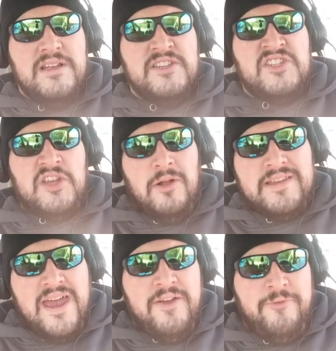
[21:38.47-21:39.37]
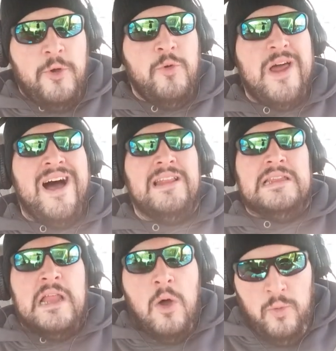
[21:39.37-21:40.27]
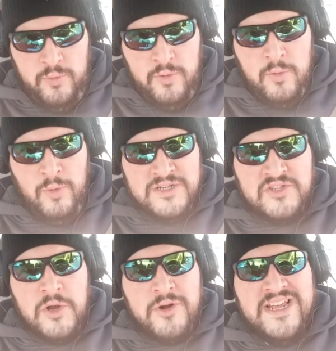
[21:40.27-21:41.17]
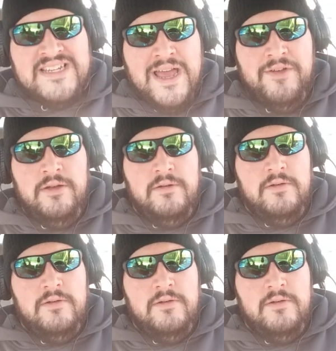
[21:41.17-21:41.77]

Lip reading: Sultai Food alone was 37.